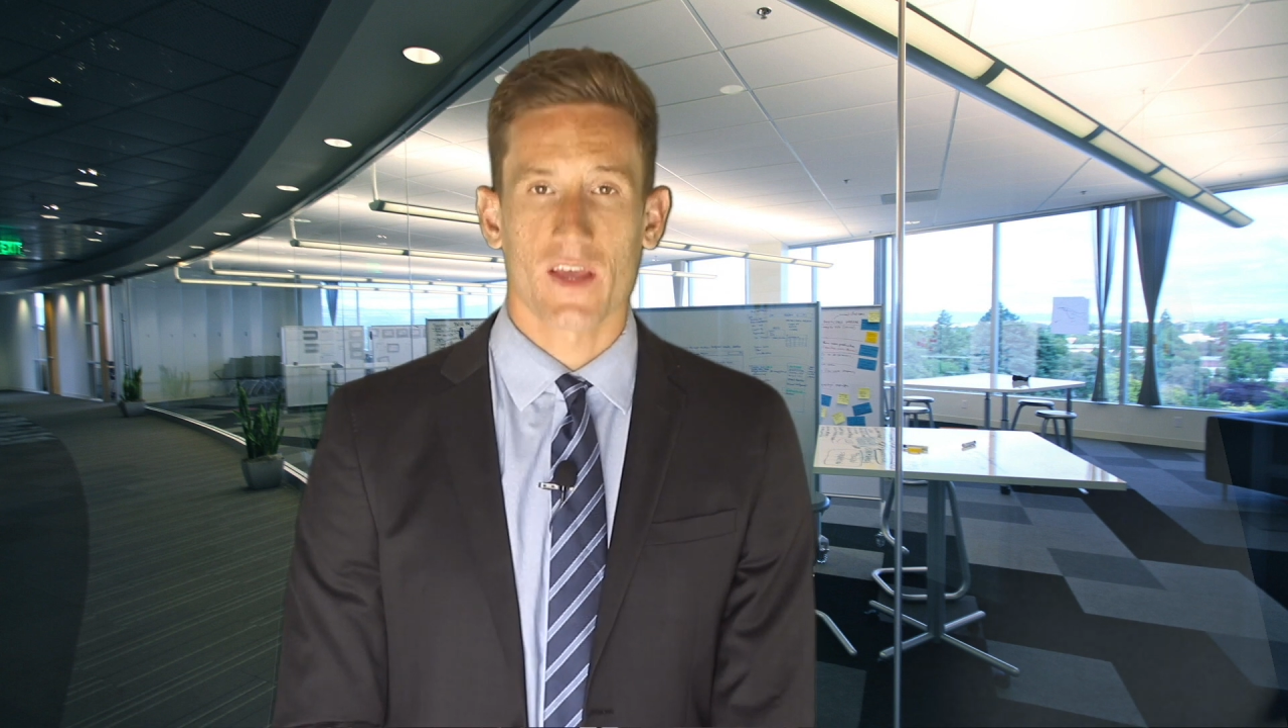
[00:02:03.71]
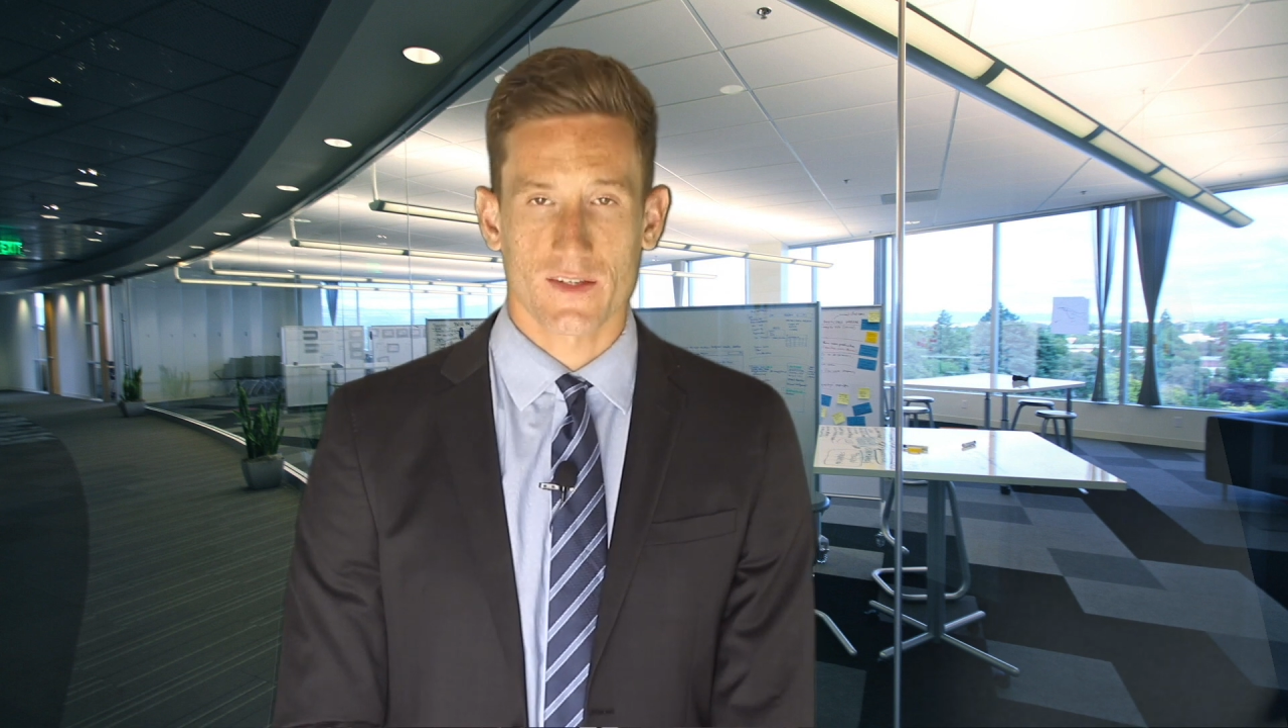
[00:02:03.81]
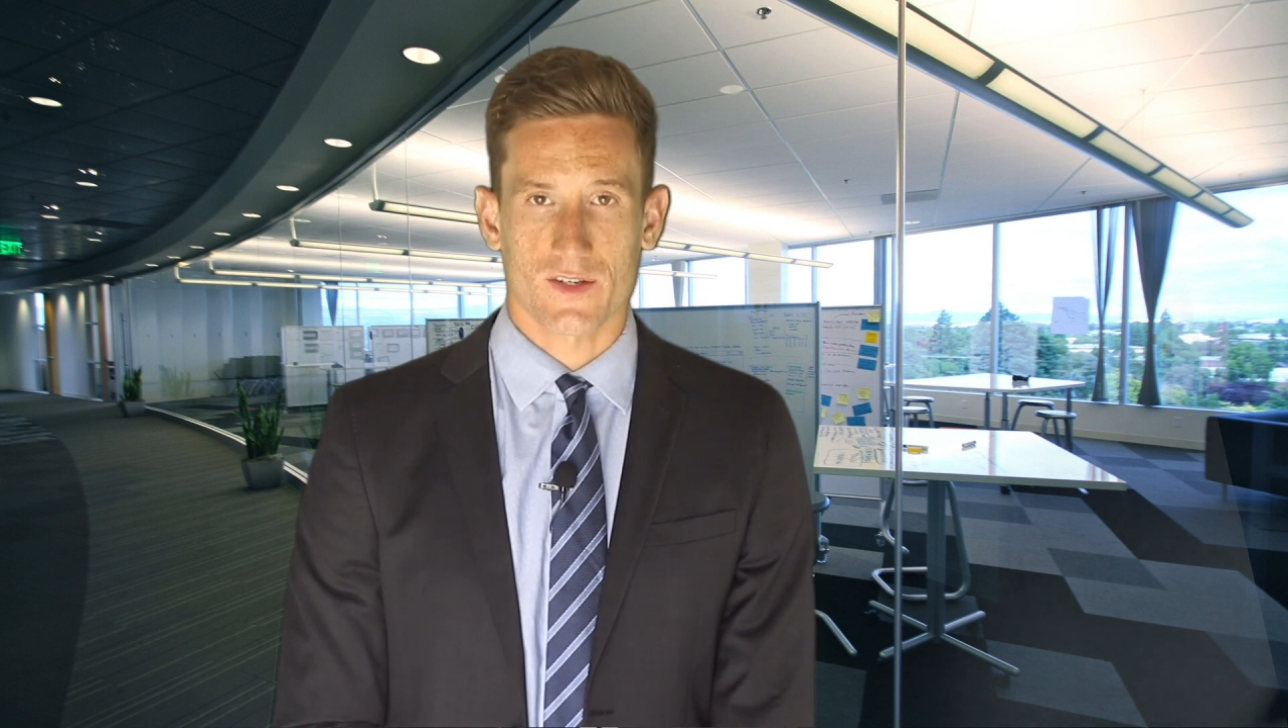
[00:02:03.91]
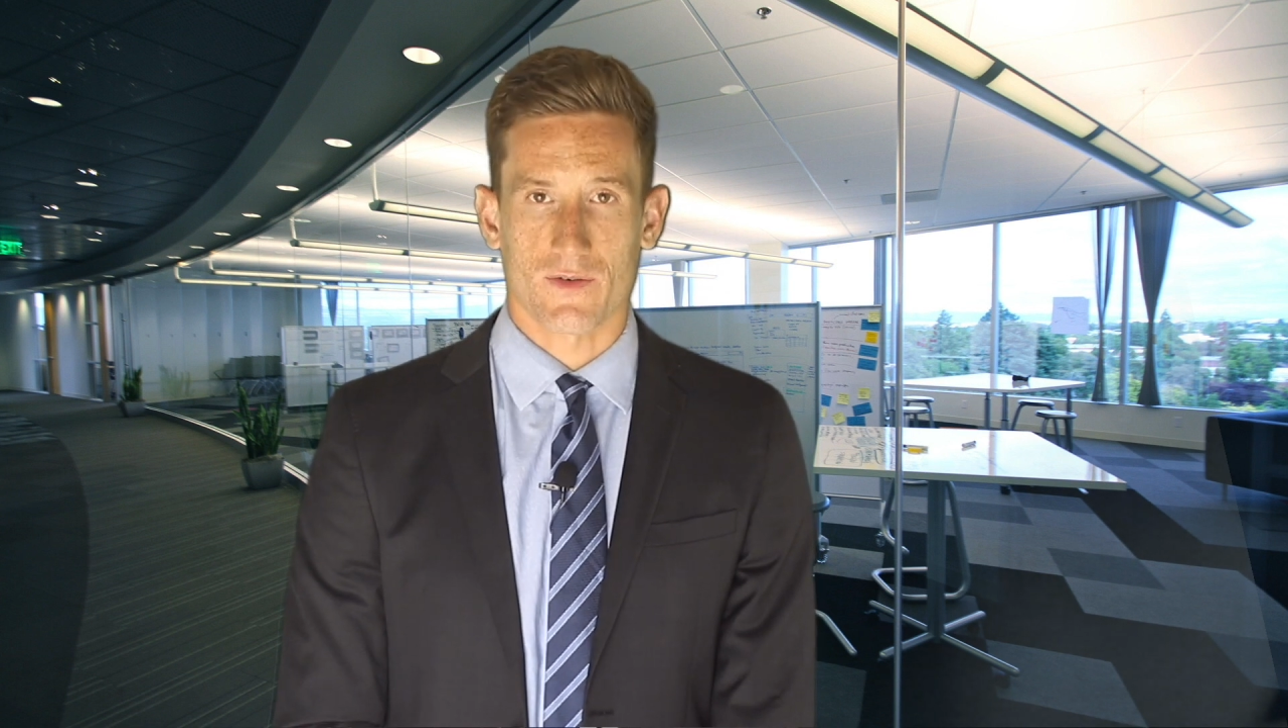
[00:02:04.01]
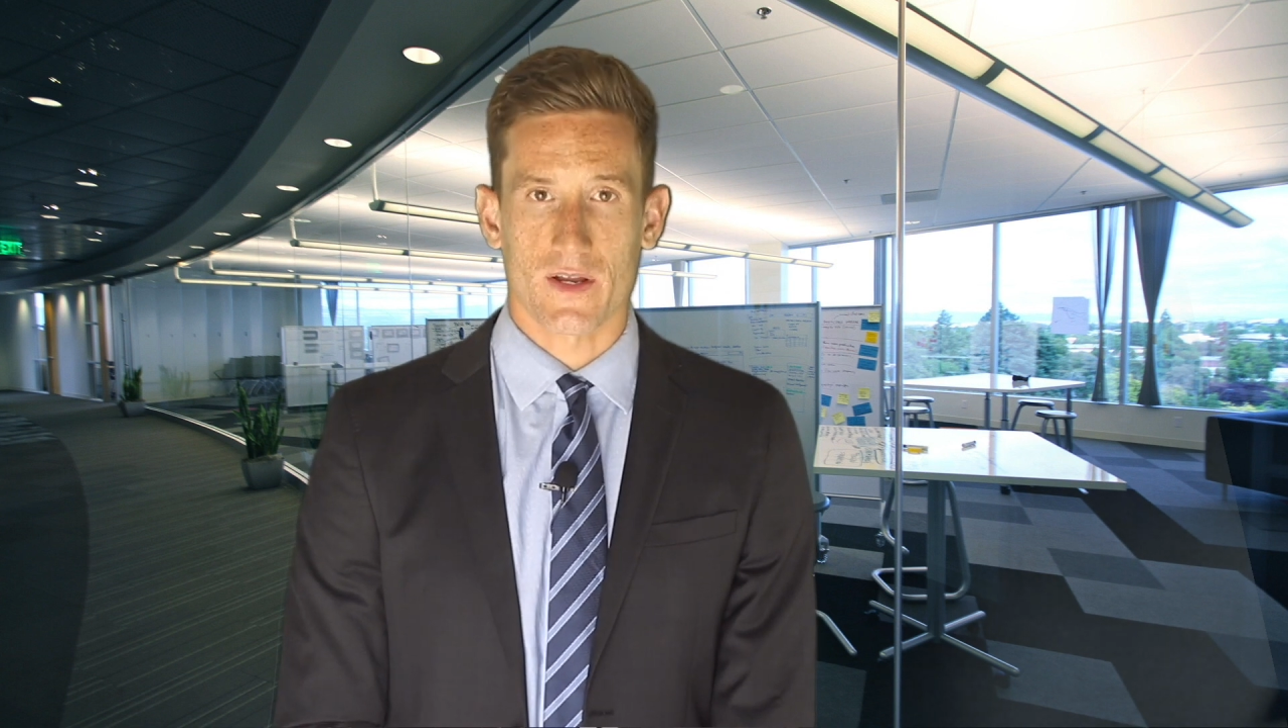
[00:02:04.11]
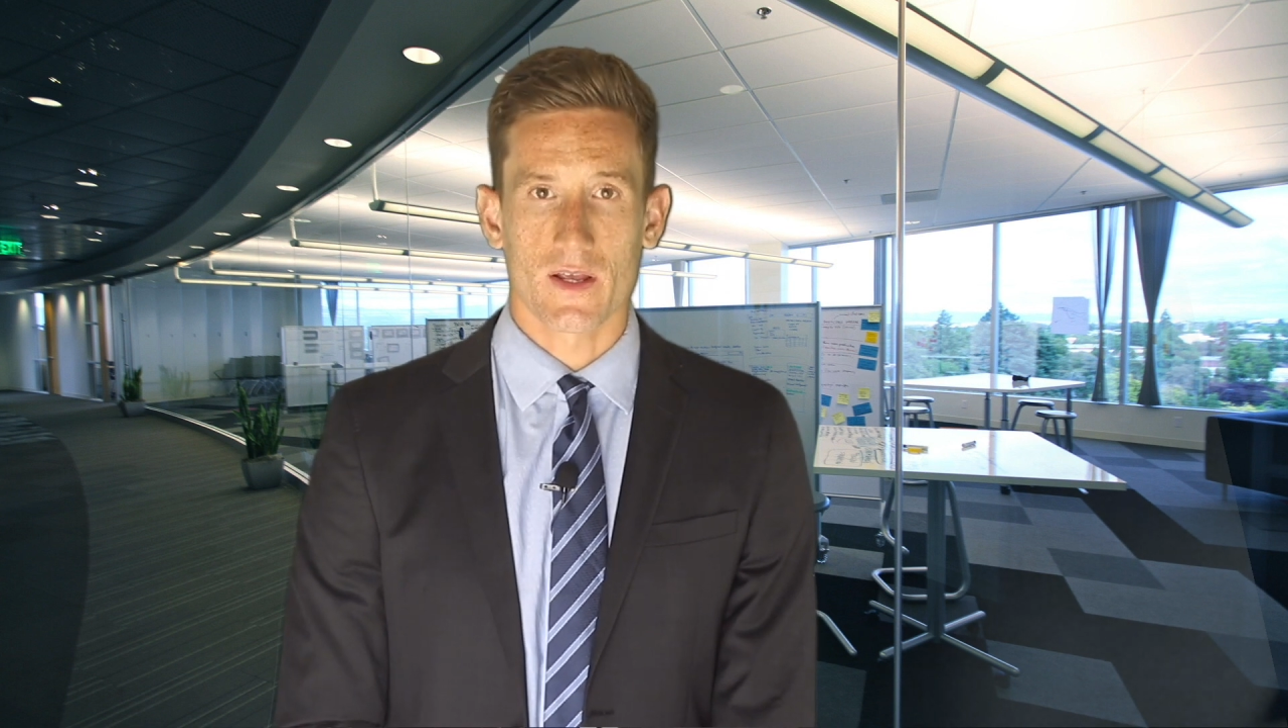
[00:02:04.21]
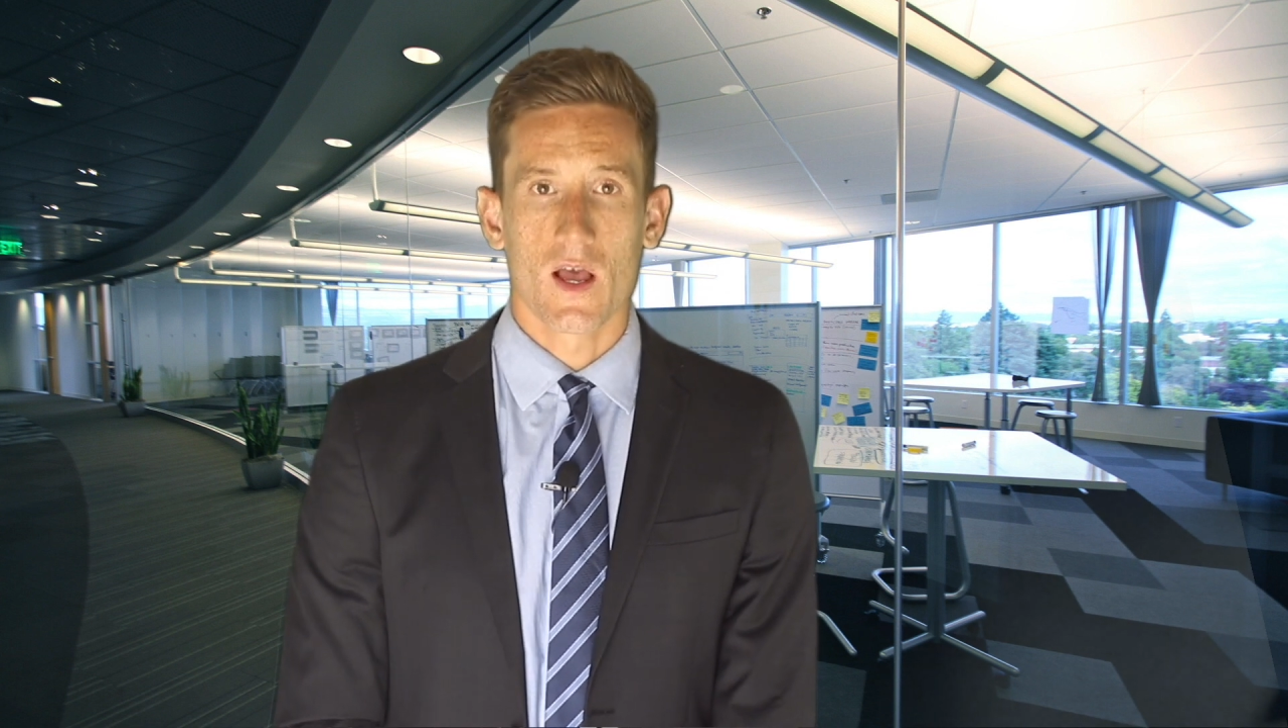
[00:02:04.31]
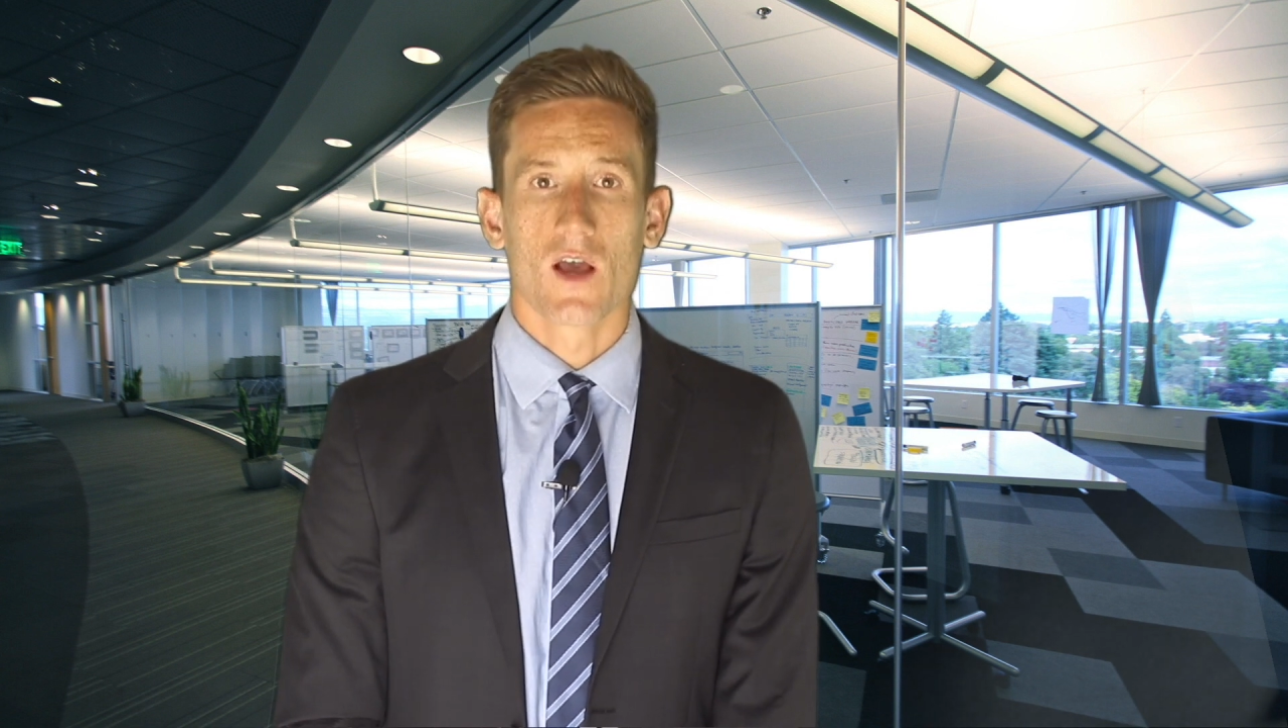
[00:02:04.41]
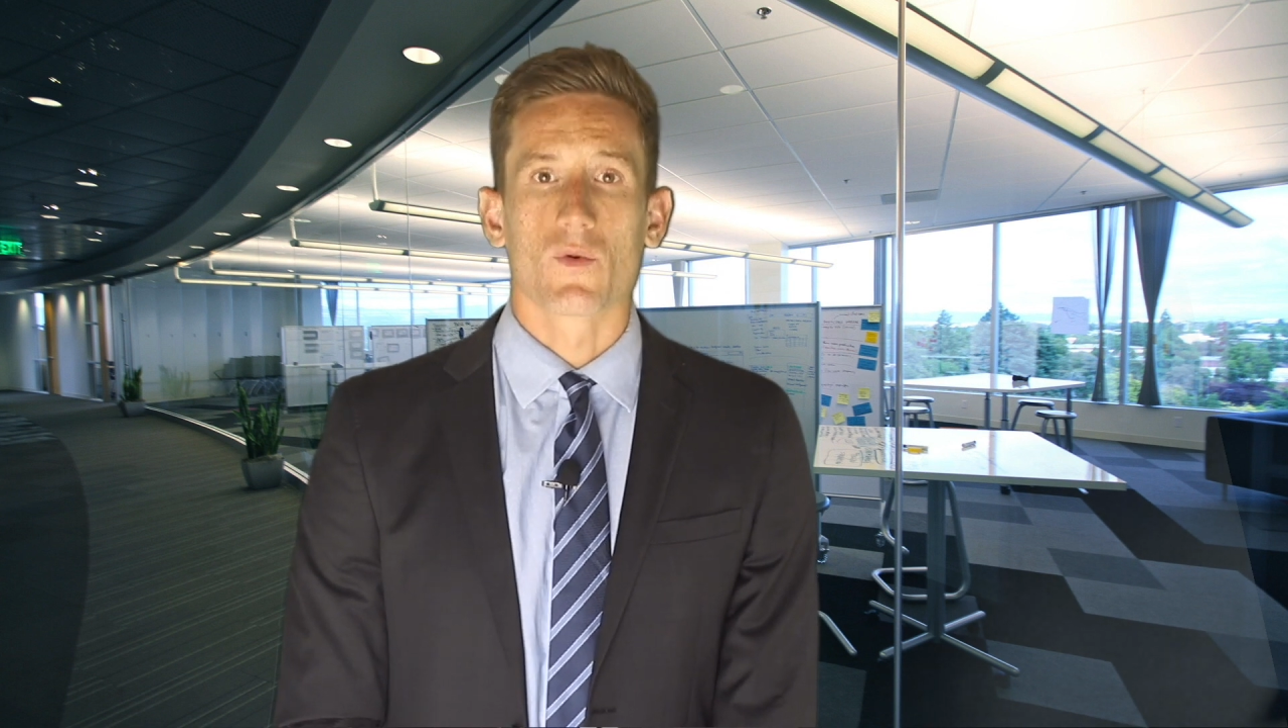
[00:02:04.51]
history